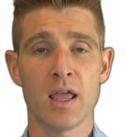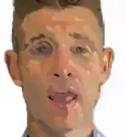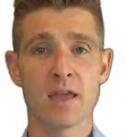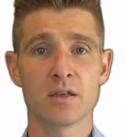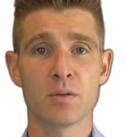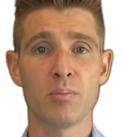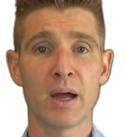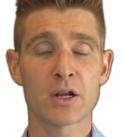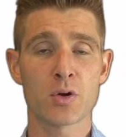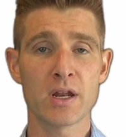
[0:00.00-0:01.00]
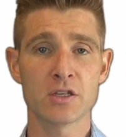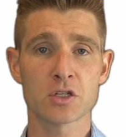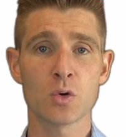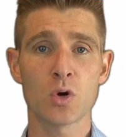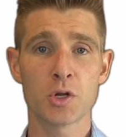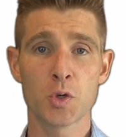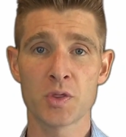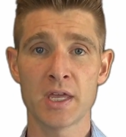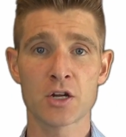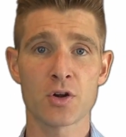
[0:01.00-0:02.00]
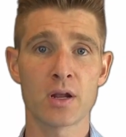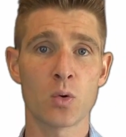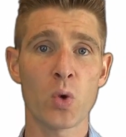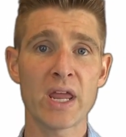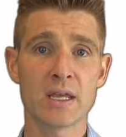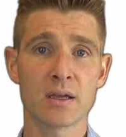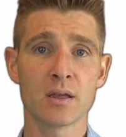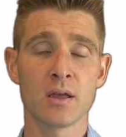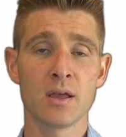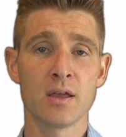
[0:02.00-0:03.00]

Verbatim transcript: And by creating a score, you can then create a weighting